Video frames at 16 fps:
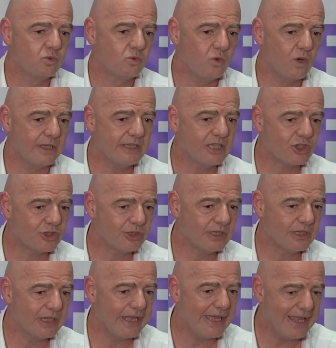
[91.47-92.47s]
to
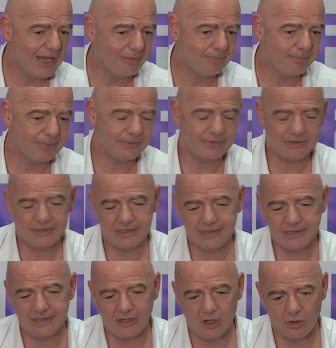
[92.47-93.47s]
additional help
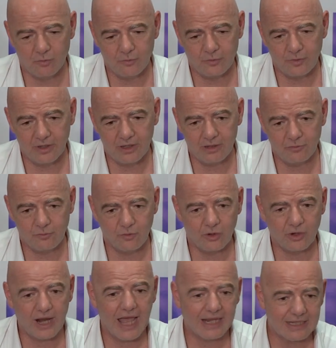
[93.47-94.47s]

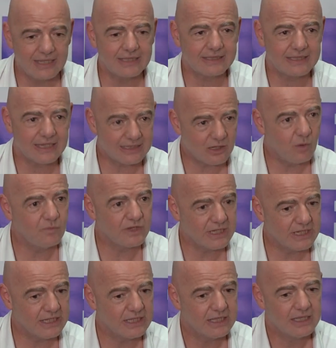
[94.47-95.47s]
for athletes, that's
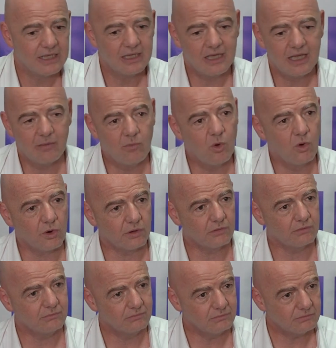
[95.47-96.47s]
obviously a more
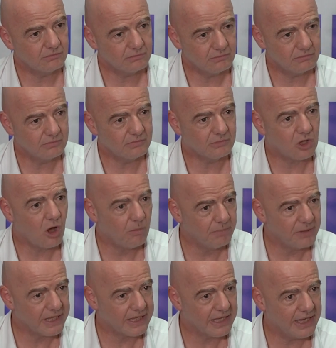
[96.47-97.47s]

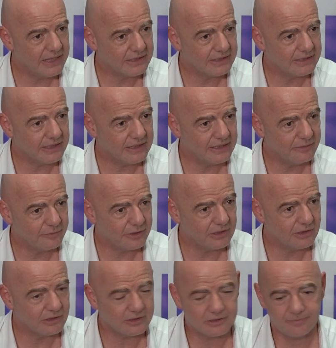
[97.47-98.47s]
complicated and
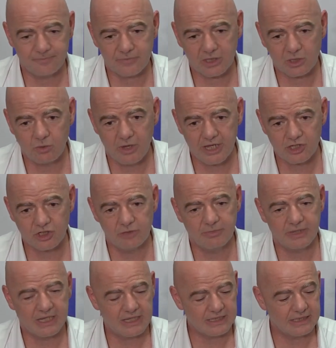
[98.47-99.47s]
difficult question,
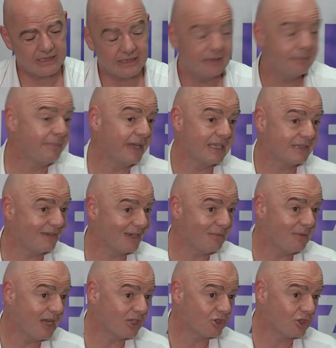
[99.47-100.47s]
because it depends very
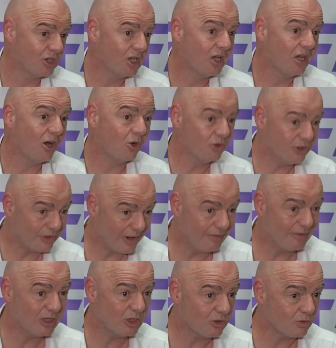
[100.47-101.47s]
much on the
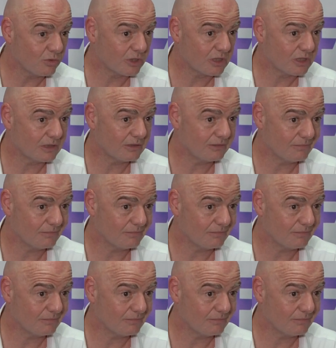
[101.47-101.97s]
revenues.